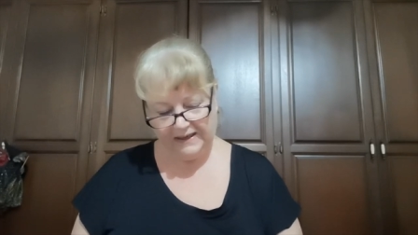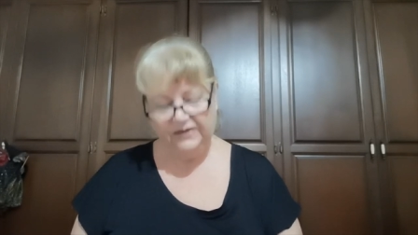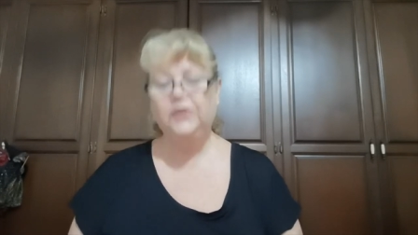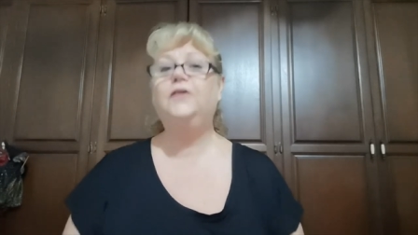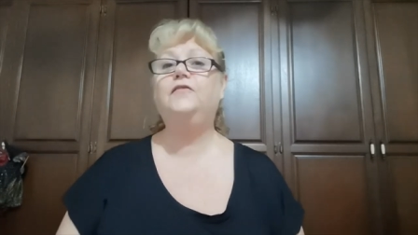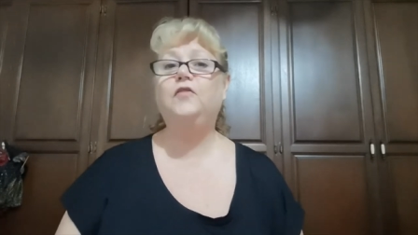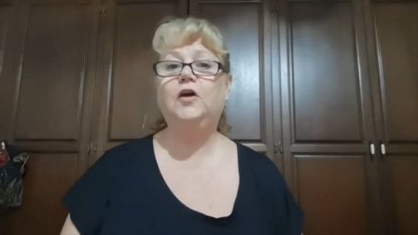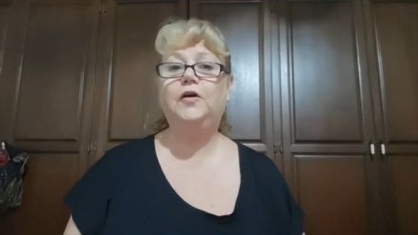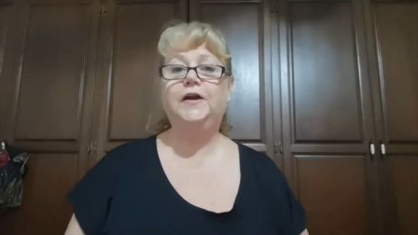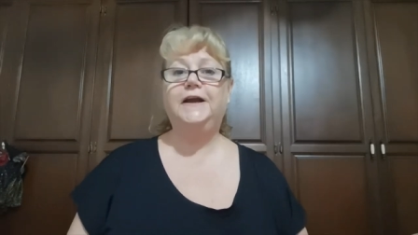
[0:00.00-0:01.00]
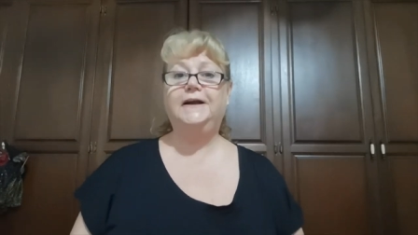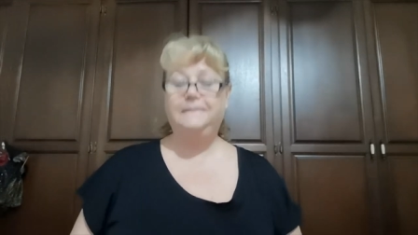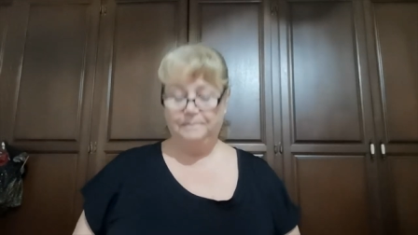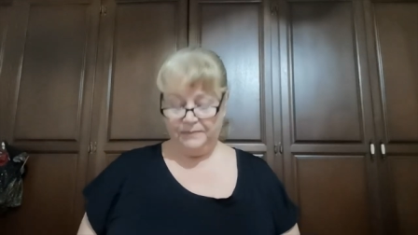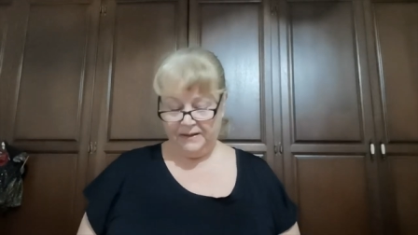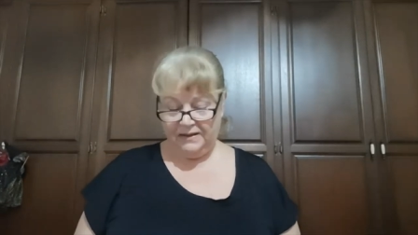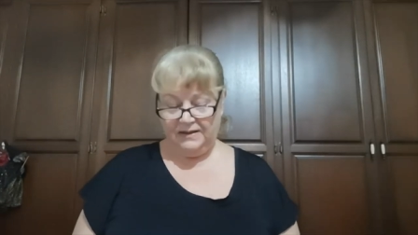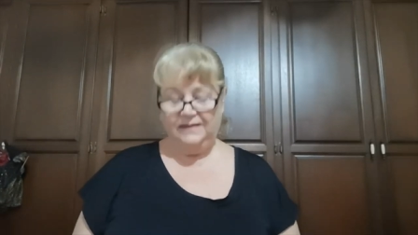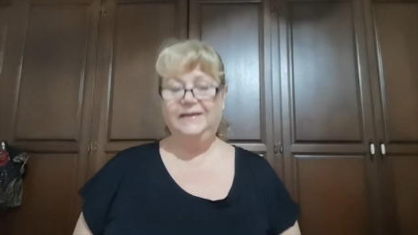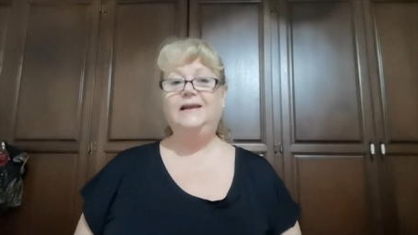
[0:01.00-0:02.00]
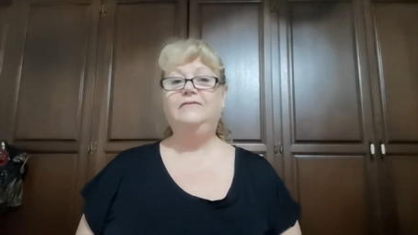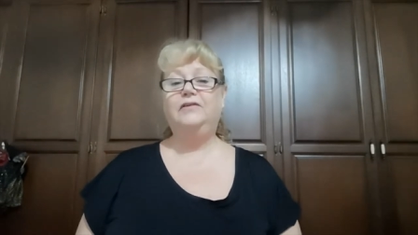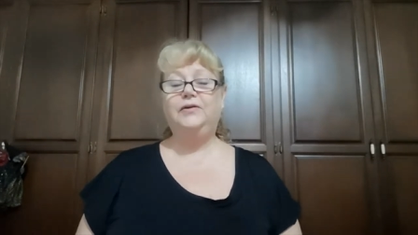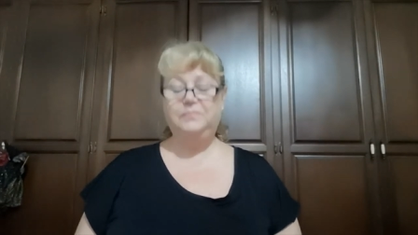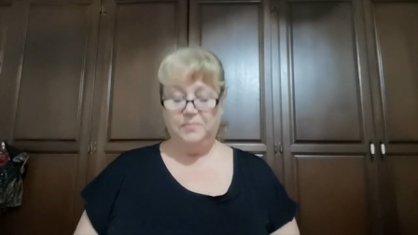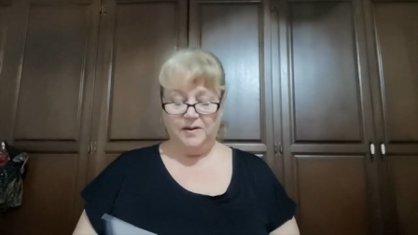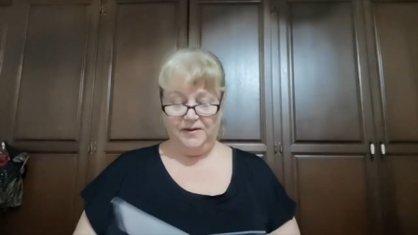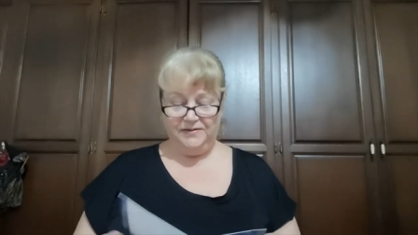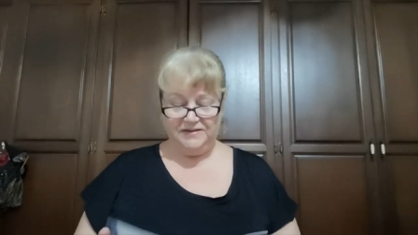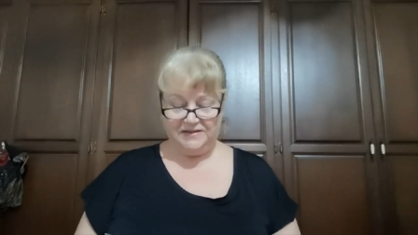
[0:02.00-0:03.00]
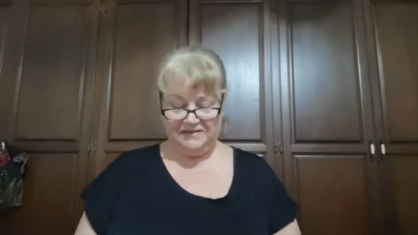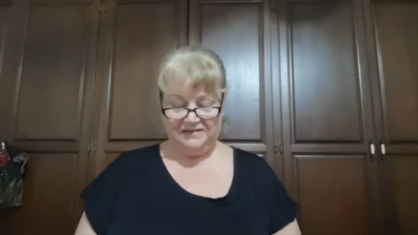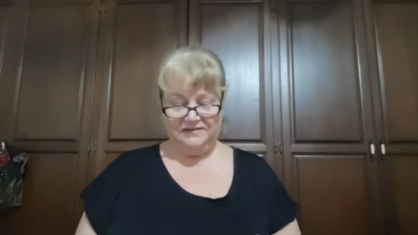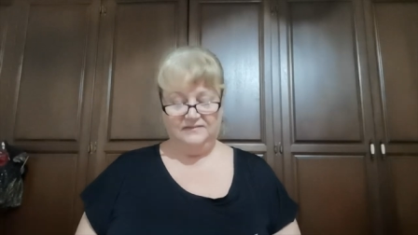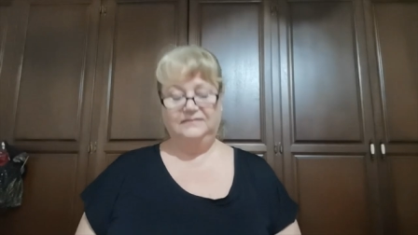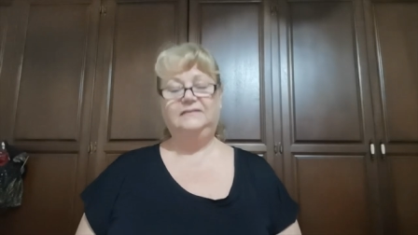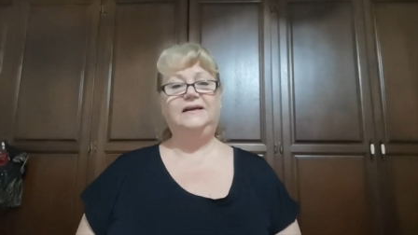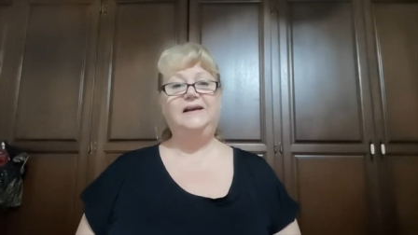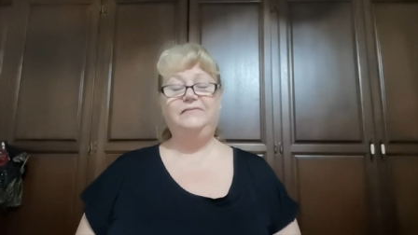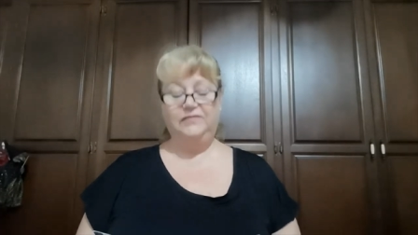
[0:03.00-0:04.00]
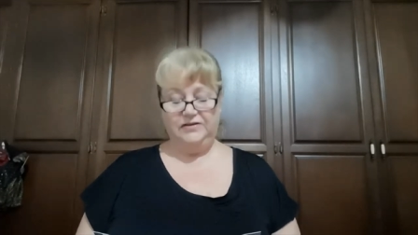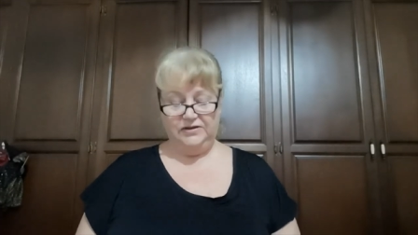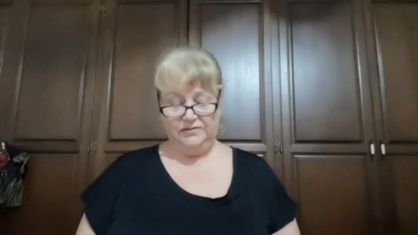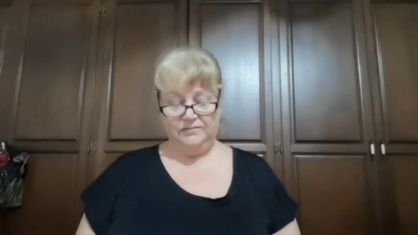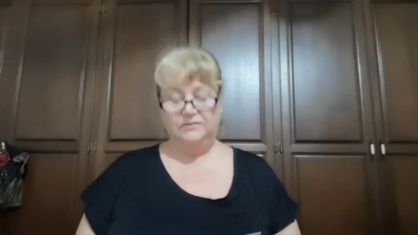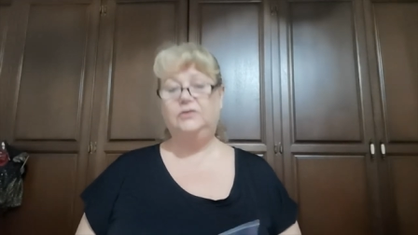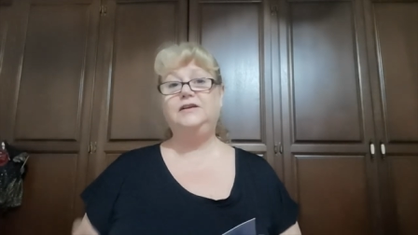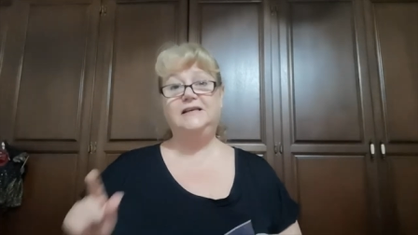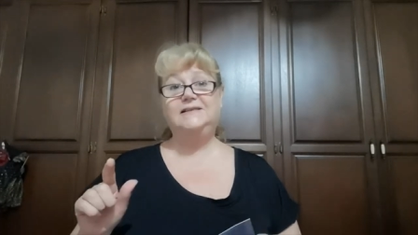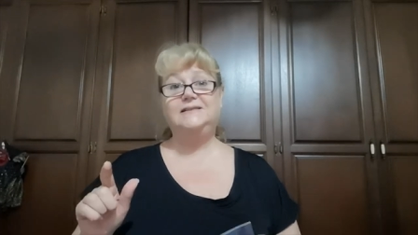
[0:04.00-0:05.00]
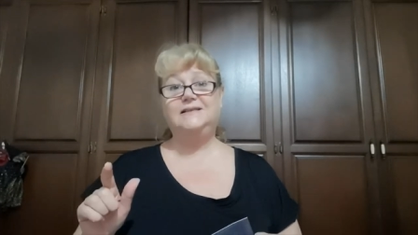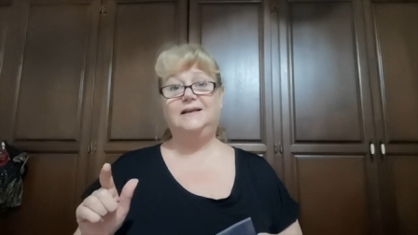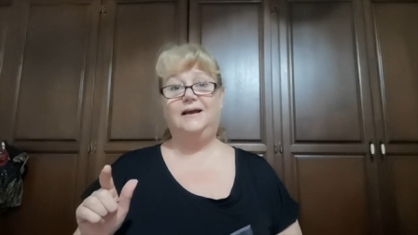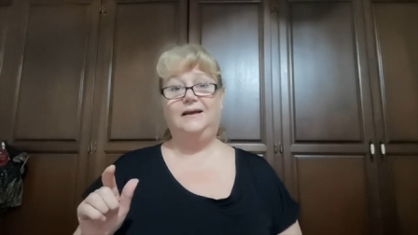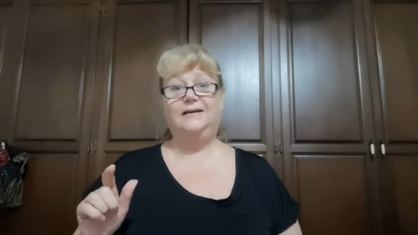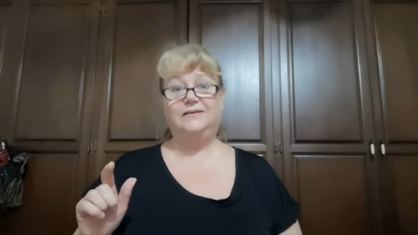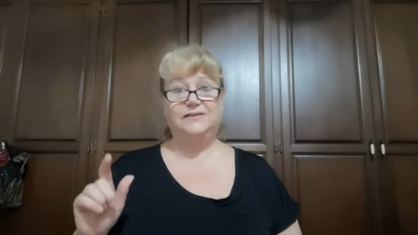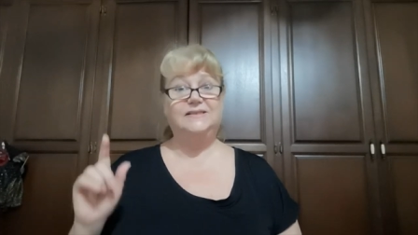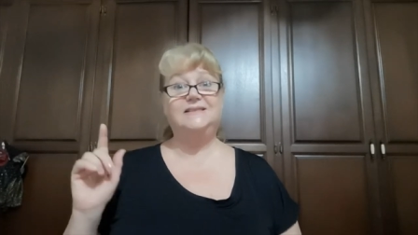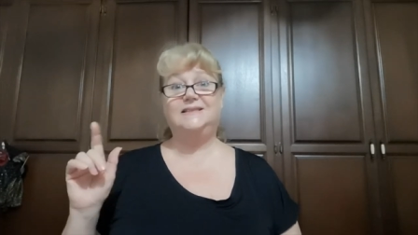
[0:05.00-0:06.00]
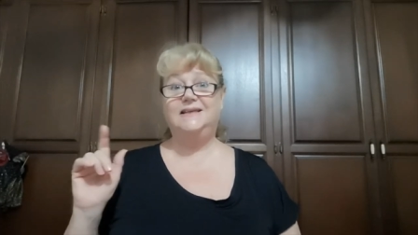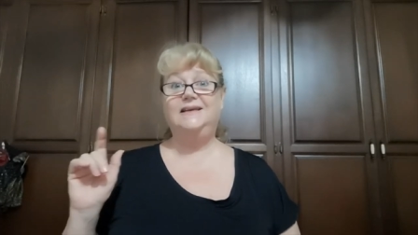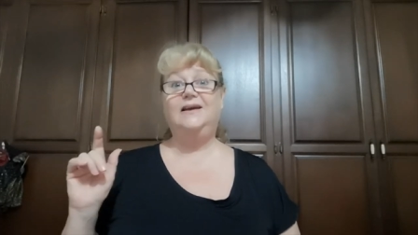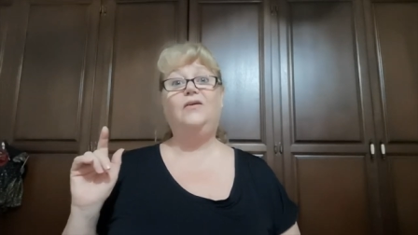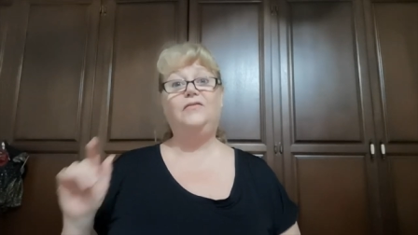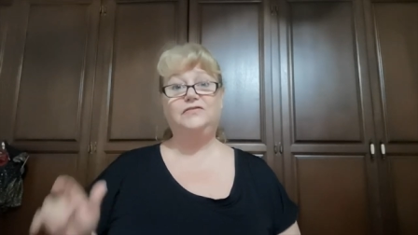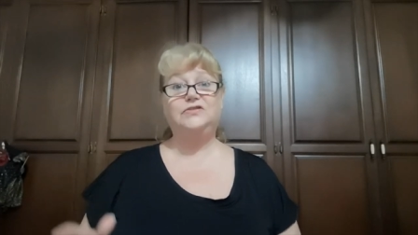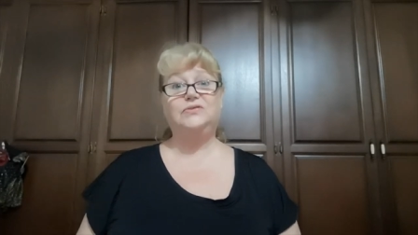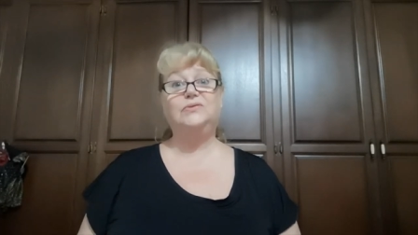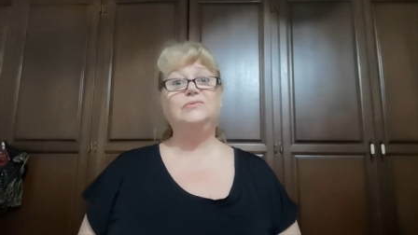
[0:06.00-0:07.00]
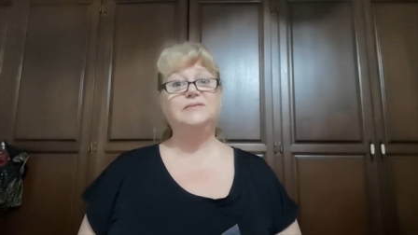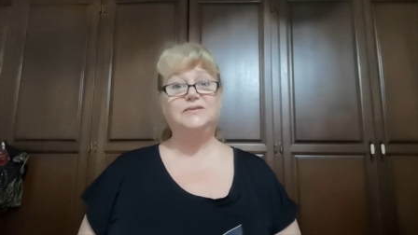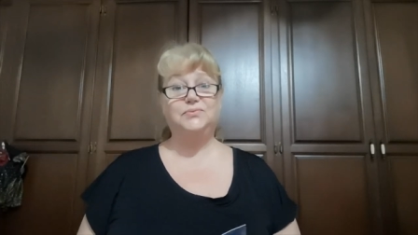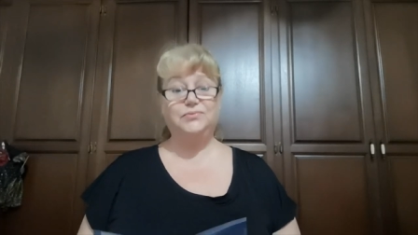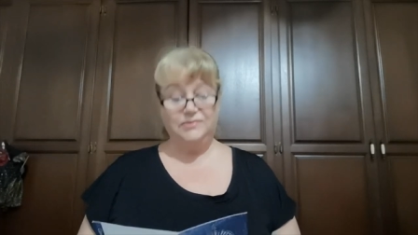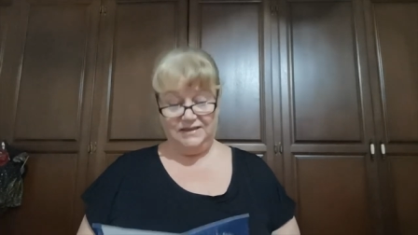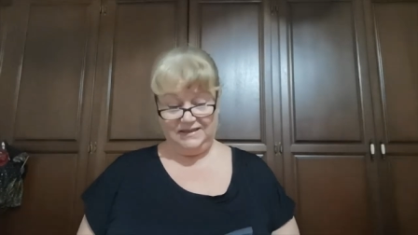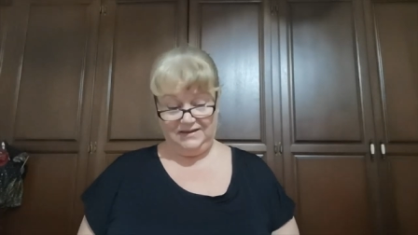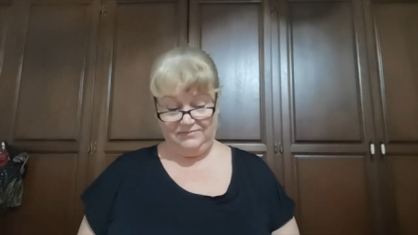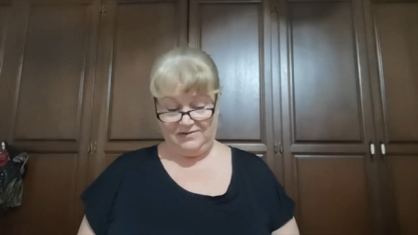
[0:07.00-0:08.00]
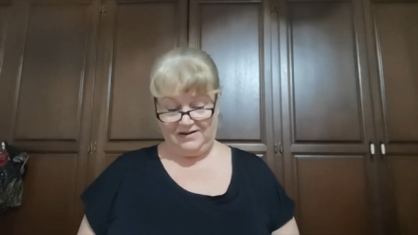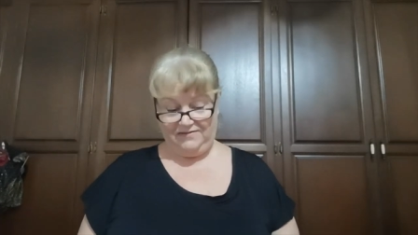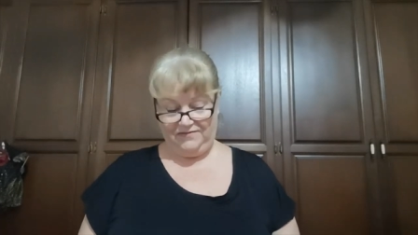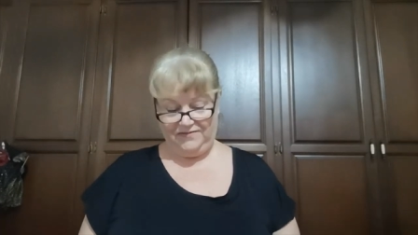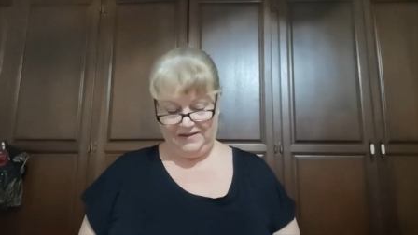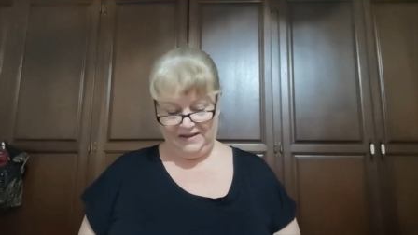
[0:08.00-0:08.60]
Orlando, Florida. And they live on a boat. Oh, I envy you. Not yesterday, because the sea offshore was really rough.